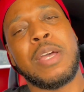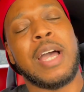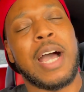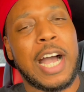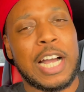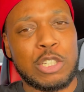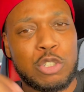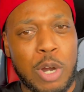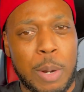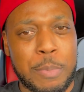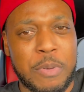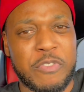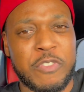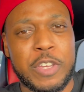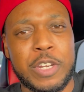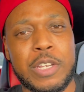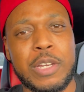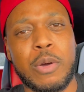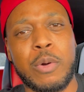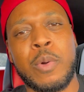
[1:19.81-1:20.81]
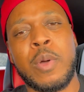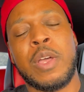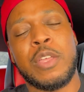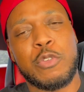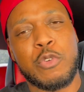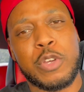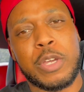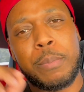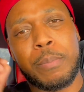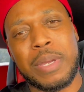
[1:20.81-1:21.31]
I drop a video
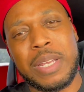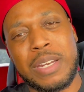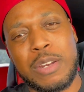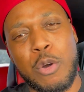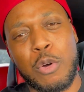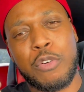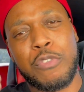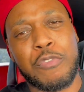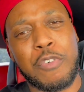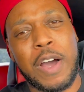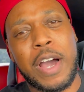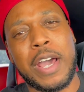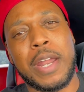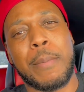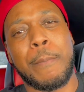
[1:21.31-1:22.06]
you can be notified,